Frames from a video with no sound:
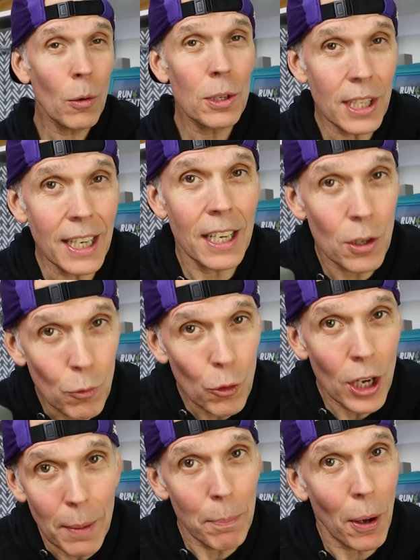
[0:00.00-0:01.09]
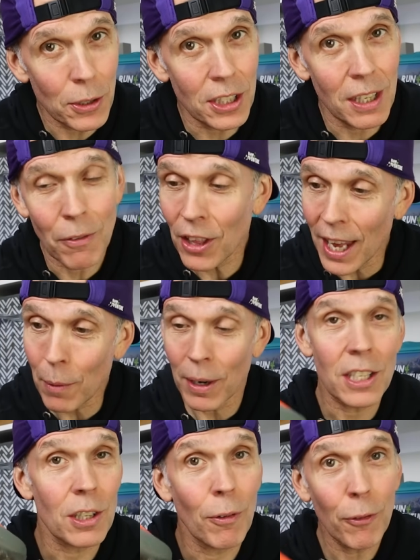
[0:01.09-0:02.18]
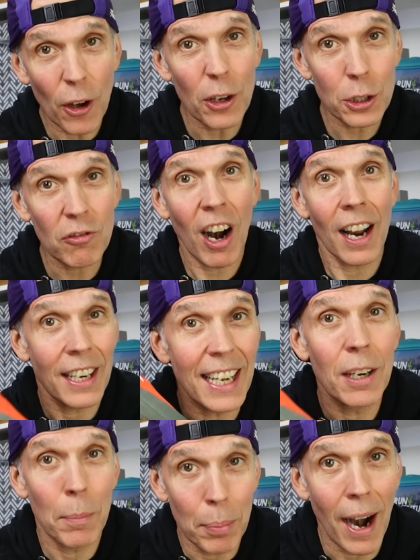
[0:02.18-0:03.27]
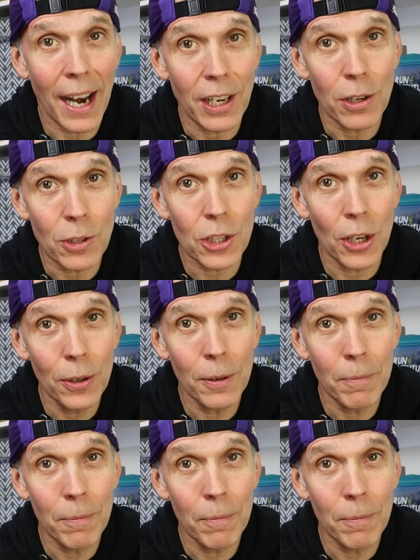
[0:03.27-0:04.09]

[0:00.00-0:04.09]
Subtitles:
always think is a really positive thing when it's the first run in a brand new shoe.